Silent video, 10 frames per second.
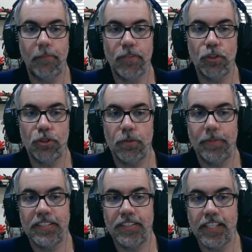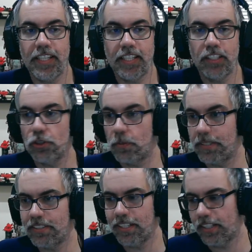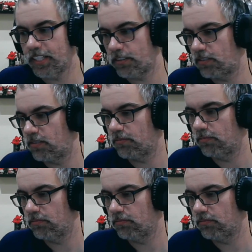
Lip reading: You should be seeing this.